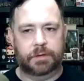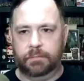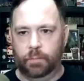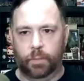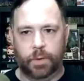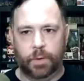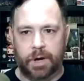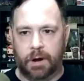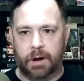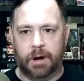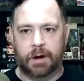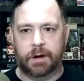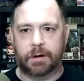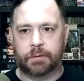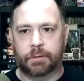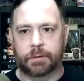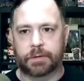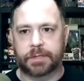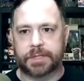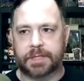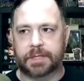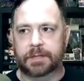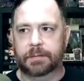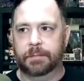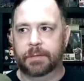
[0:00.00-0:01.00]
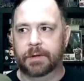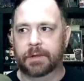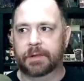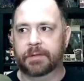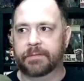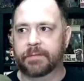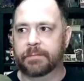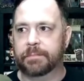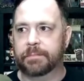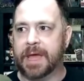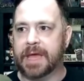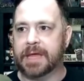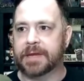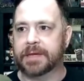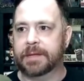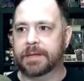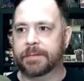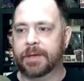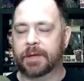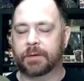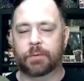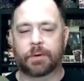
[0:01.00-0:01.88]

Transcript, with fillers: we are, of course, in the middle of a pandemic.